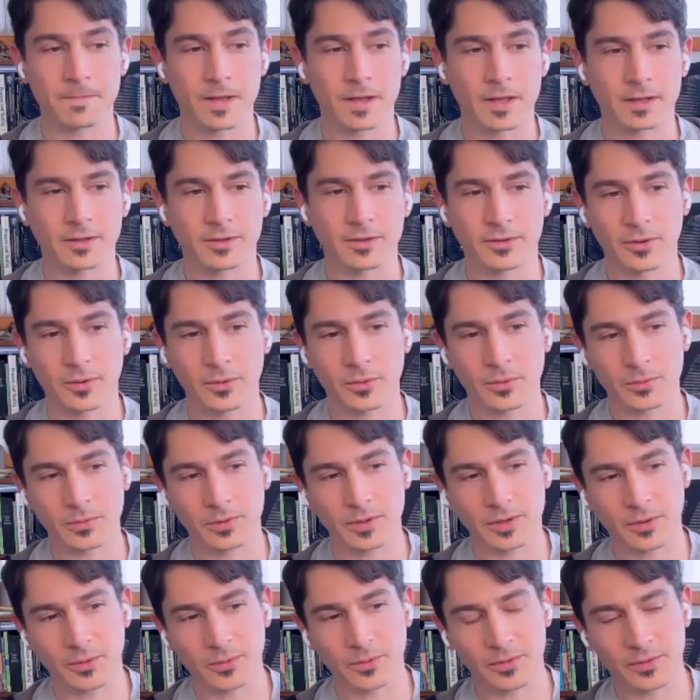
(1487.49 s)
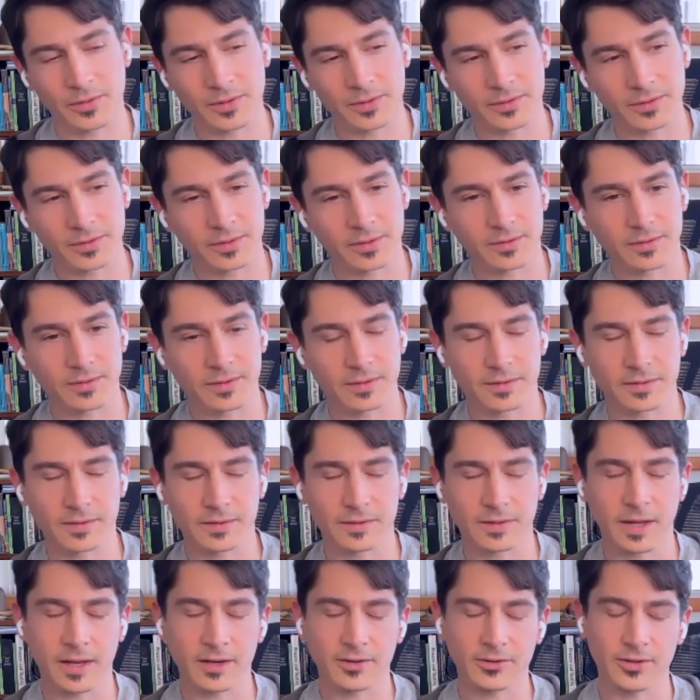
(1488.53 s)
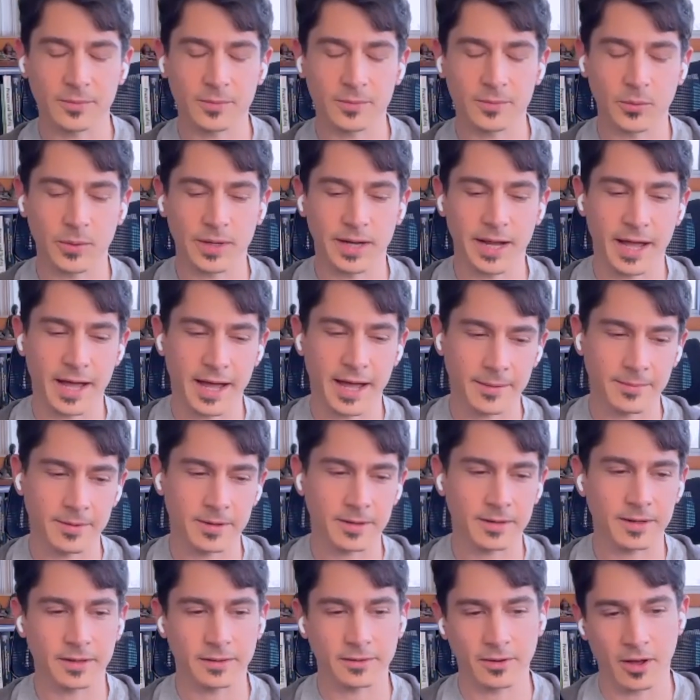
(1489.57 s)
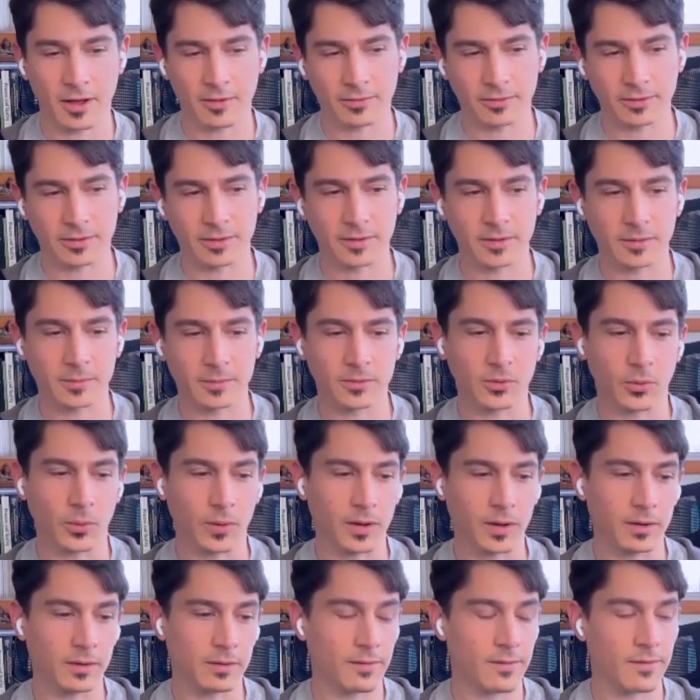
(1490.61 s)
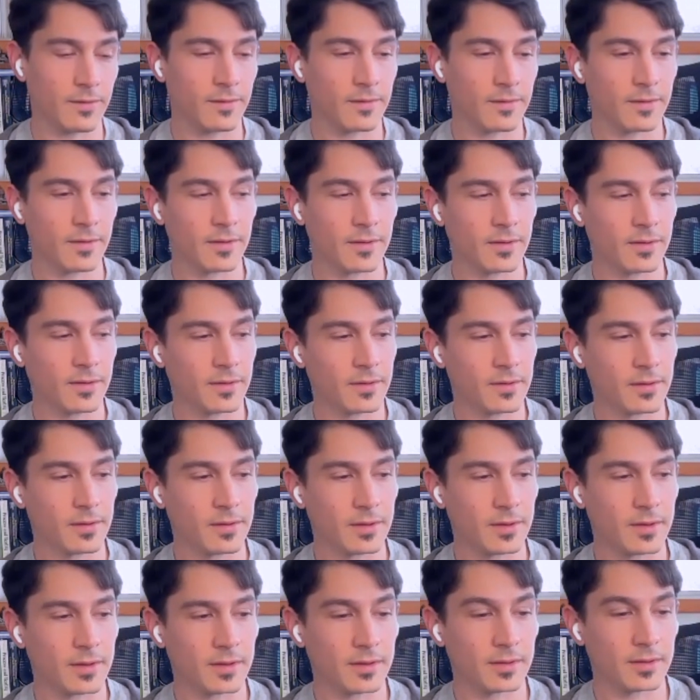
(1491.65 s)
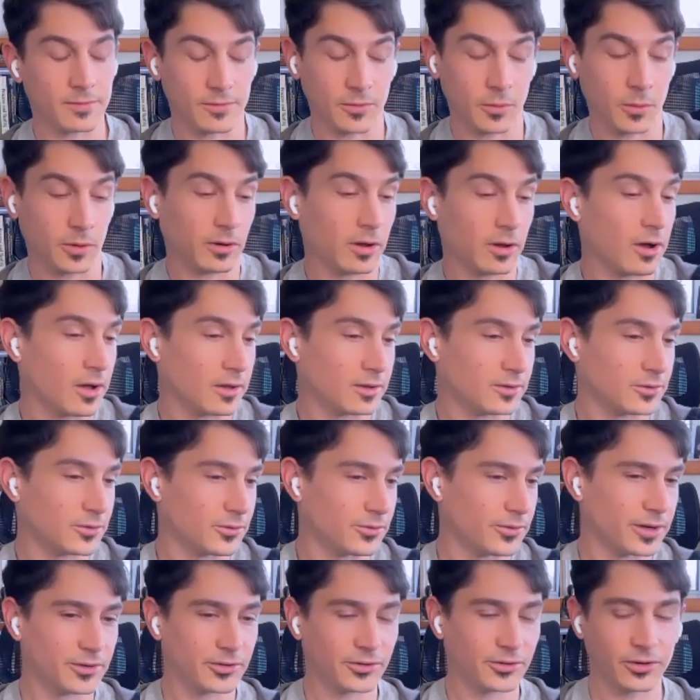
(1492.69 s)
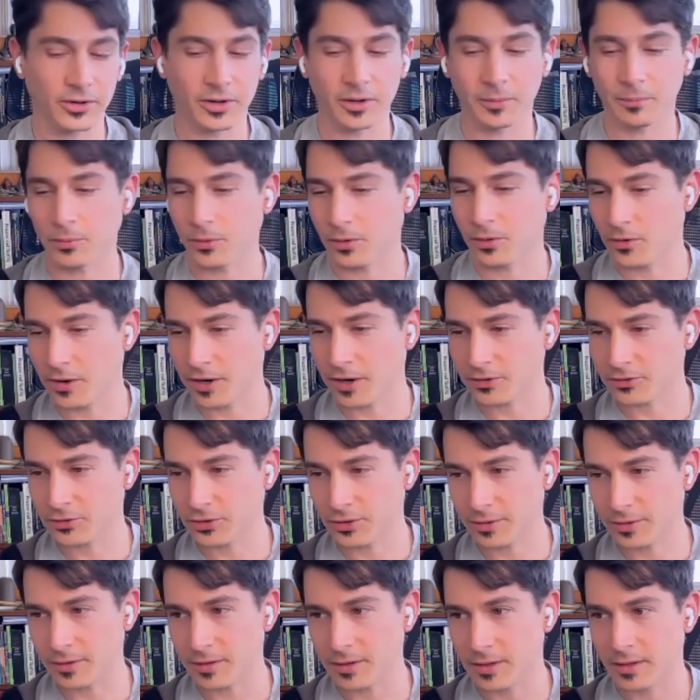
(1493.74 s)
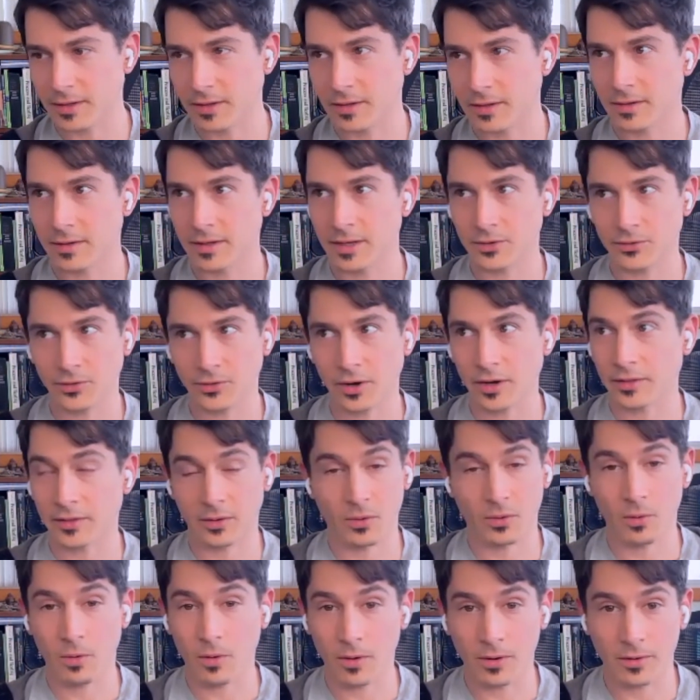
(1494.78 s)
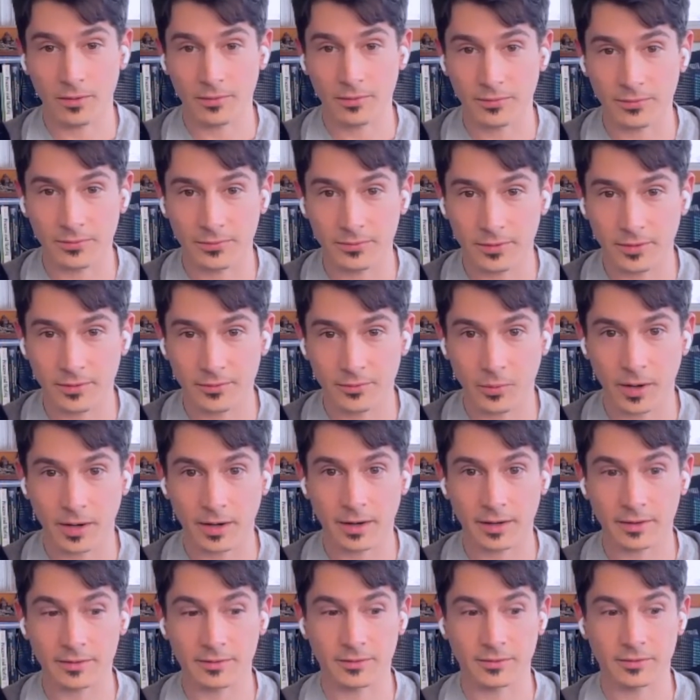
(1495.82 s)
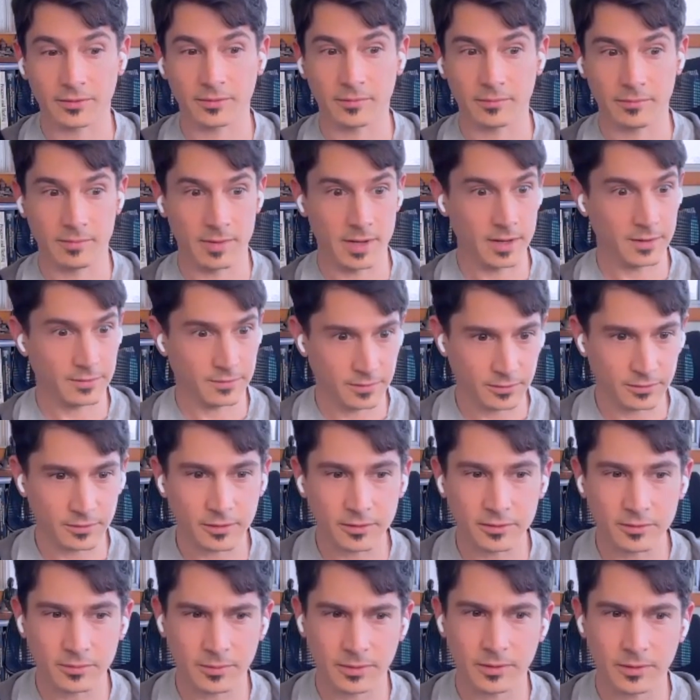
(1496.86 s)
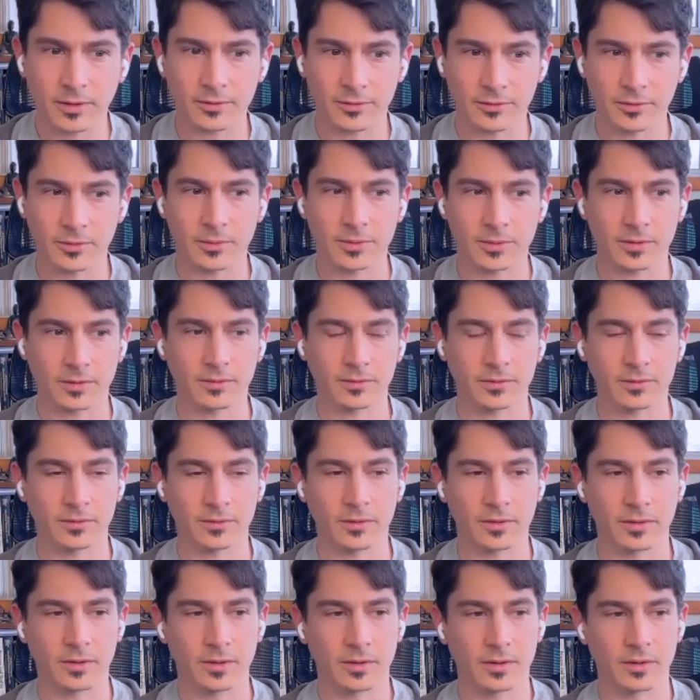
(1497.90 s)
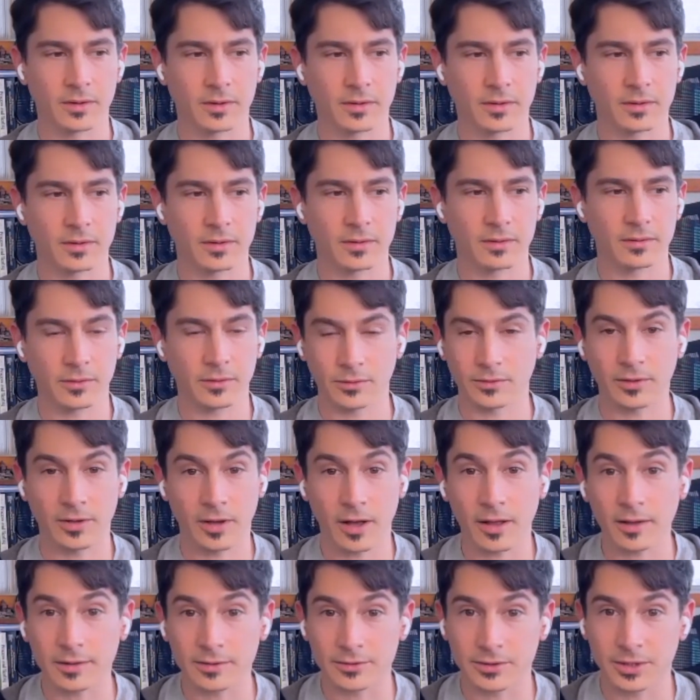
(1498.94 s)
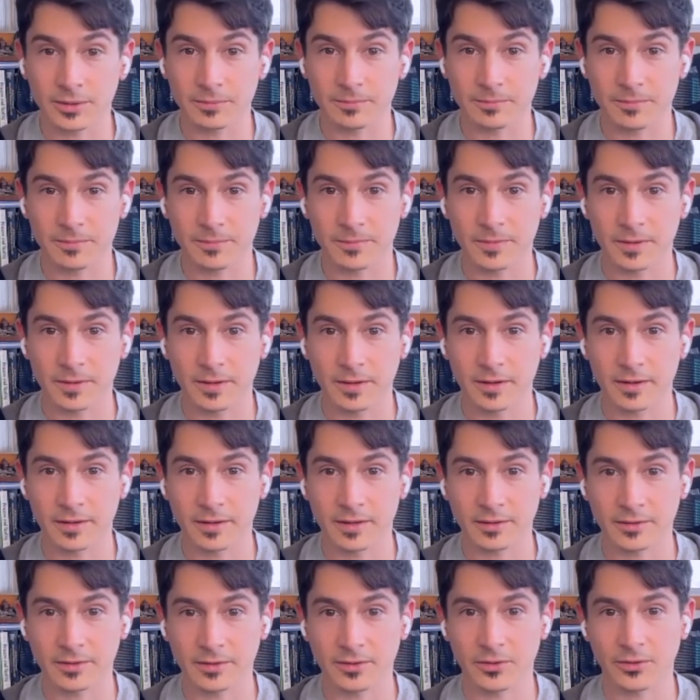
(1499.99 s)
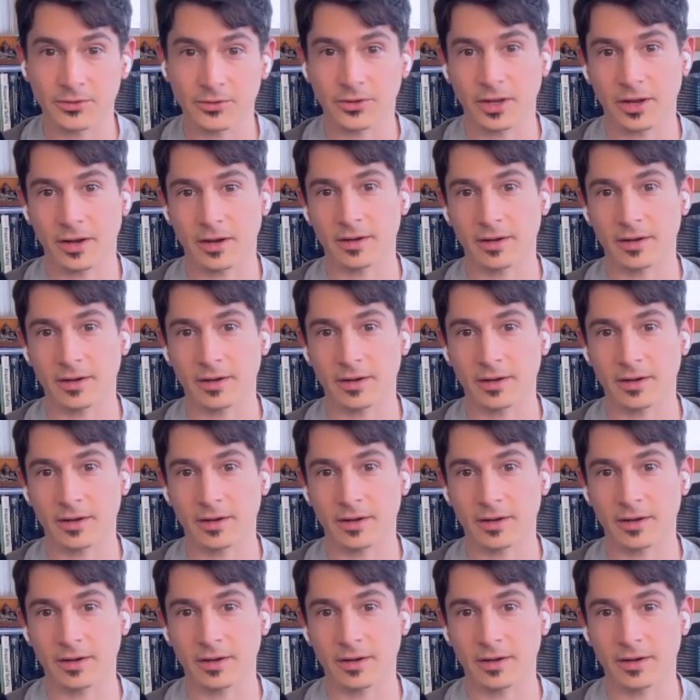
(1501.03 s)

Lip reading: so, this tension between habit and novelty, between, if you want, conservation and progression, is right at the core of Whitehead's metaphysics, but also his sociology and his understanding